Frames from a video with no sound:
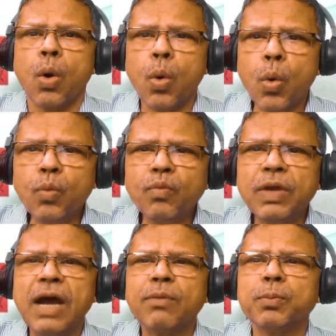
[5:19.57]
Whom we
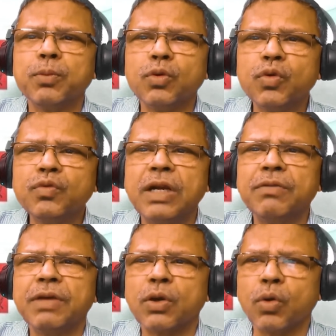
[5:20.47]
have to prove that
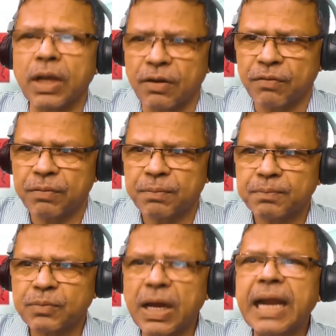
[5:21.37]
we are good enough?
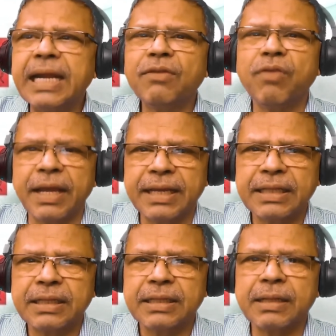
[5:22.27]
Identify
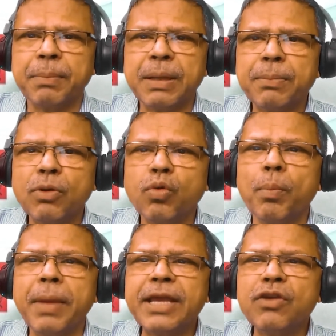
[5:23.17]
the people who
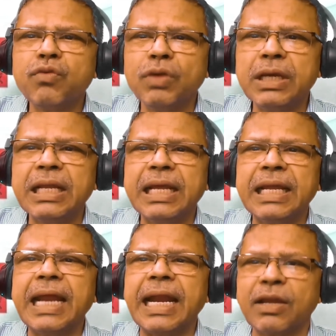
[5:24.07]
make you feel
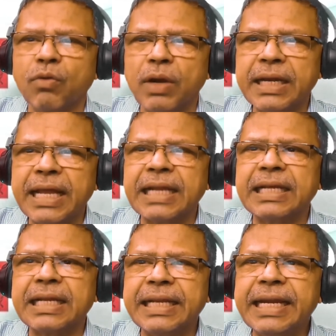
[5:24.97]
inadequate
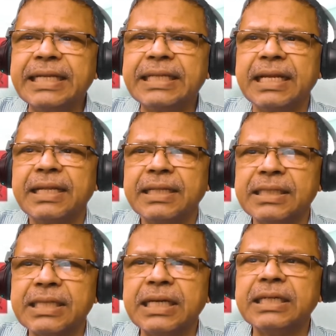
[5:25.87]
and create
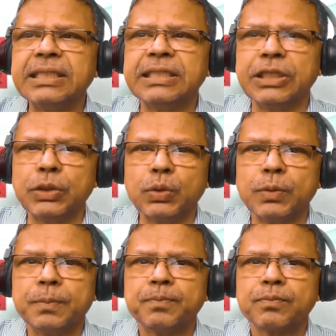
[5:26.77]
this urge in you.
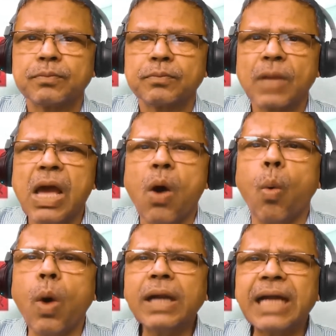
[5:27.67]

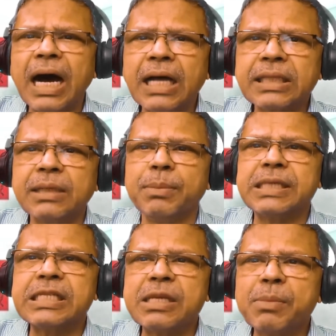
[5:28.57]
What are the
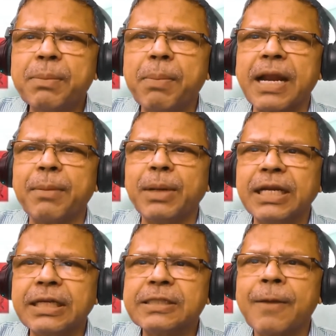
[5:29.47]
measurable
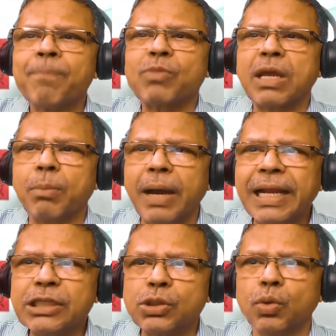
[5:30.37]
parameters and
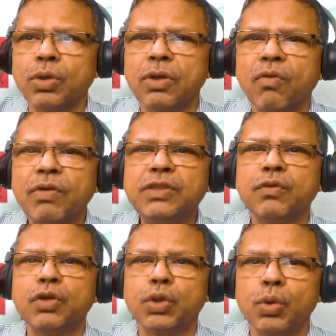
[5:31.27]
milestones which
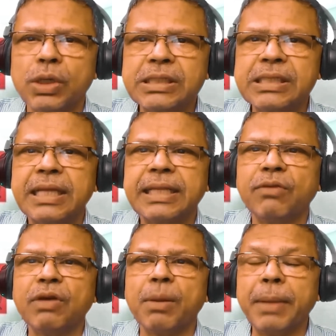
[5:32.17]
would show us that
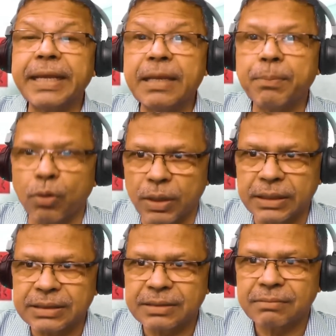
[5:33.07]
we are making
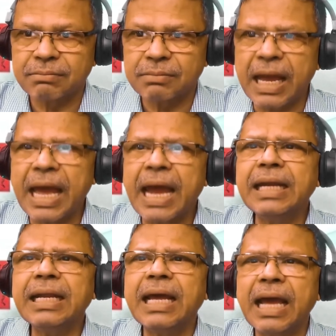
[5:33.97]
progress?
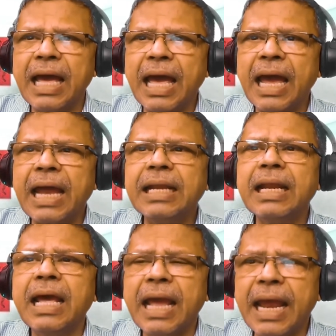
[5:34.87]
And
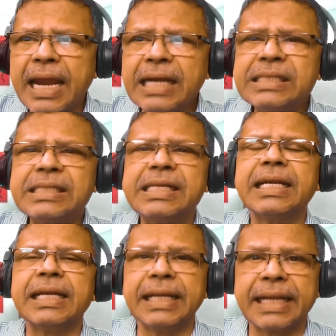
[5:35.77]
an end
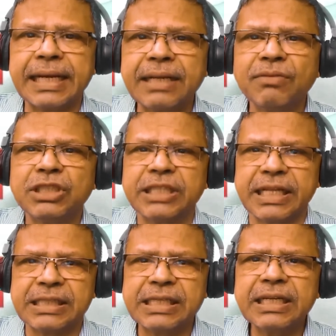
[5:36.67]
state indicator which
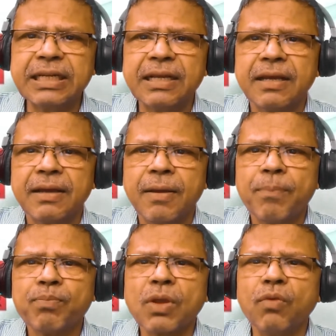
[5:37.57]
tells us
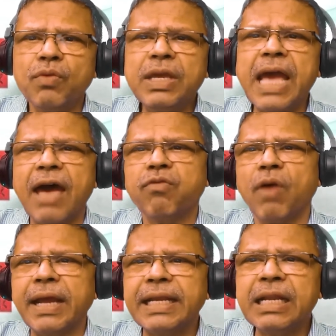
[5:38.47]
we have
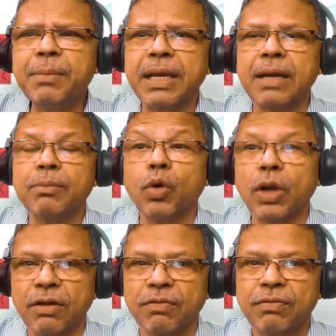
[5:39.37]
finally become good
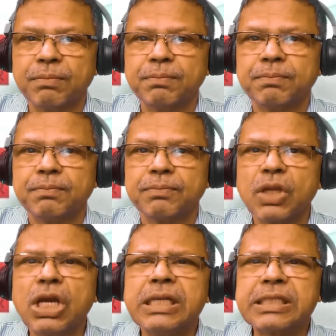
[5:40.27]
enough.
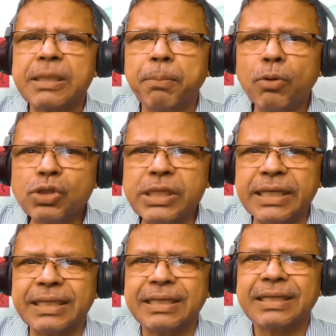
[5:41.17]

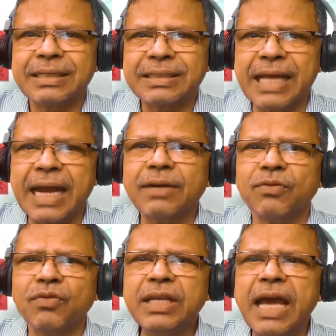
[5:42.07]
Supposing that
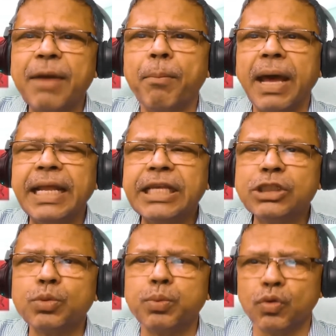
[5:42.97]
we have managed
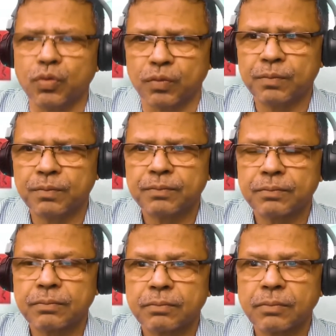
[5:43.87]
to prove,
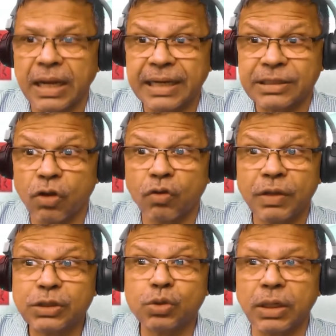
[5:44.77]
it is
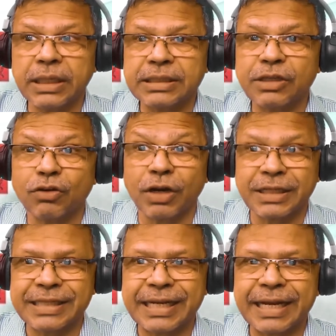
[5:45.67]
always to others, you have to
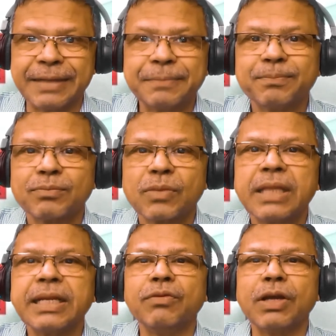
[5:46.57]
understand
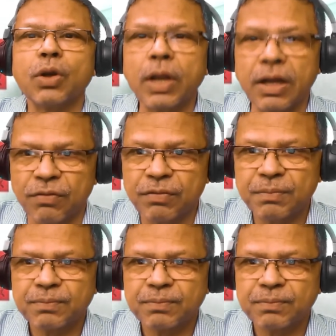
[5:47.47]
that we are good enough.